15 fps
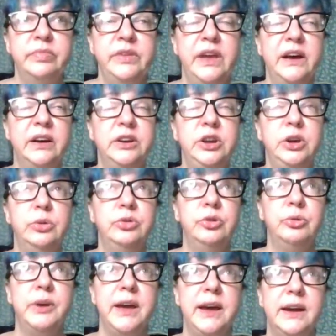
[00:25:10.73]
Yeah, and you
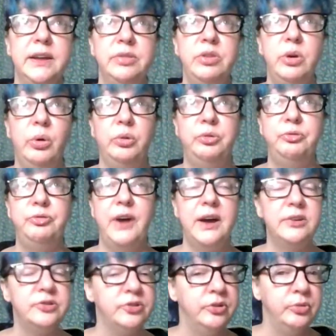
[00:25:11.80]
do canning the
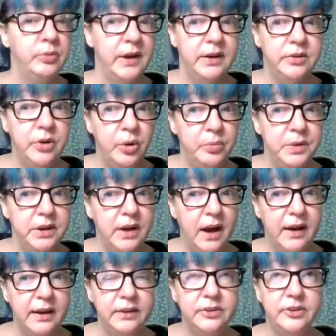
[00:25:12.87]
old-fashioned way, Nomi.
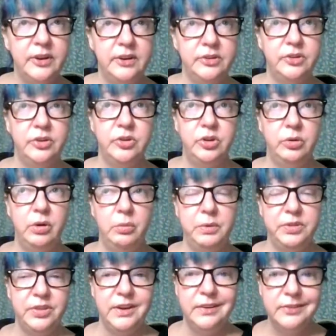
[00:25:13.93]
I tend to do it
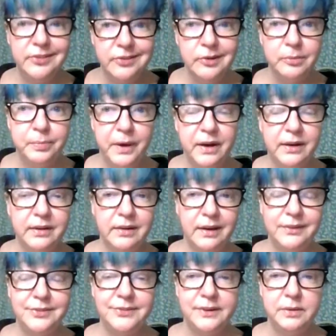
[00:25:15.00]
with the Instant Pot.
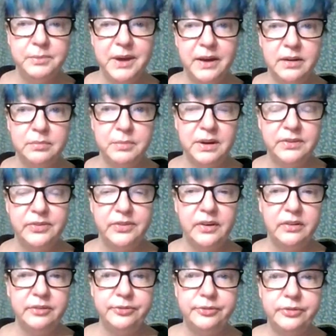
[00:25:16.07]
I steam can my
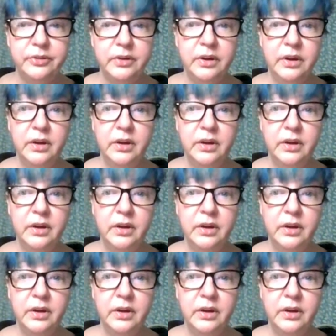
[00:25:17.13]
stuff.